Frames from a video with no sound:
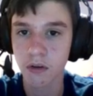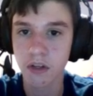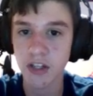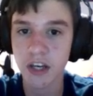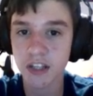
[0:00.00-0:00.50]

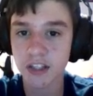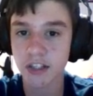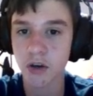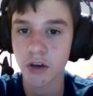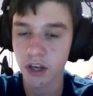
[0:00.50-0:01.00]
Yes!
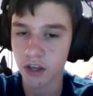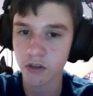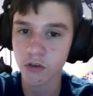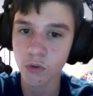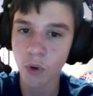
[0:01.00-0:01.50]
Okay,
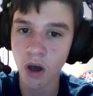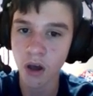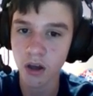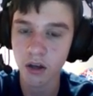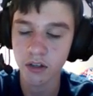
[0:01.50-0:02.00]
you
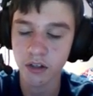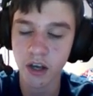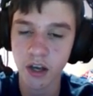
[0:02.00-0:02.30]
won! Yay.